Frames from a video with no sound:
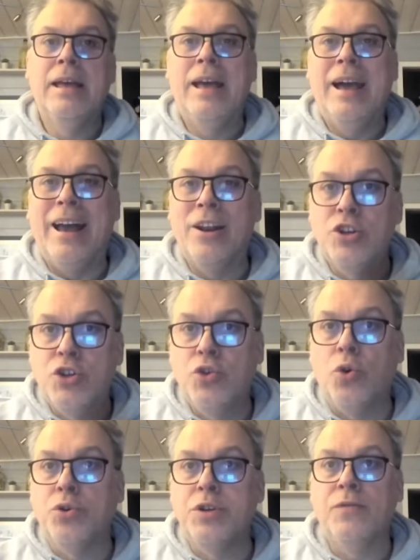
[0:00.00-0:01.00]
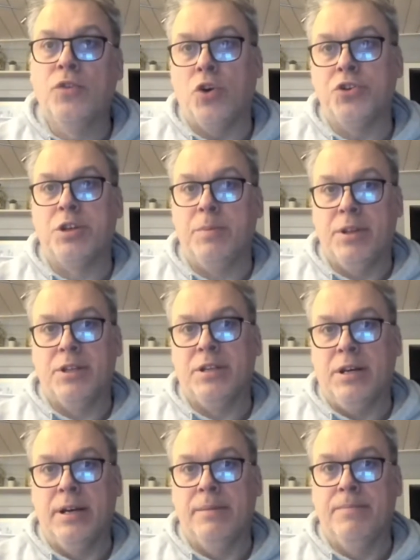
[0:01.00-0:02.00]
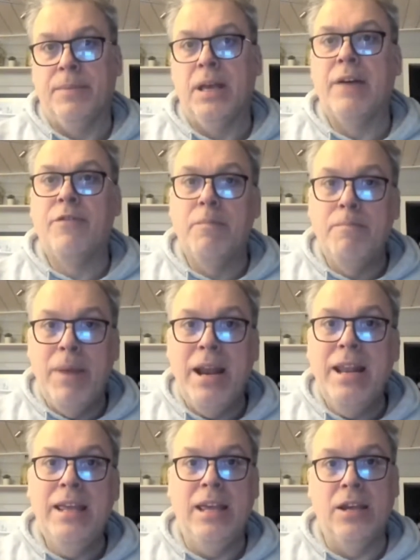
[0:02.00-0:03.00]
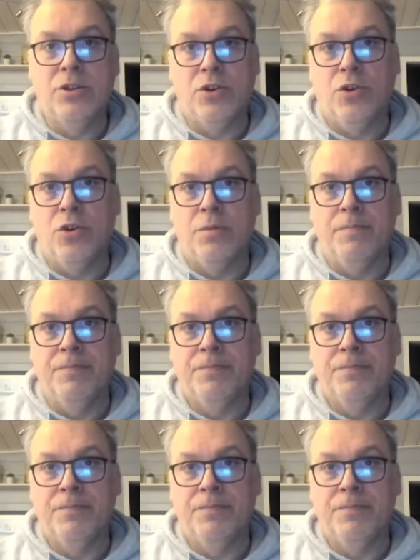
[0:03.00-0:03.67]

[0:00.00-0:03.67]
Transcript: and a source of gossip at the time, and for many years to come,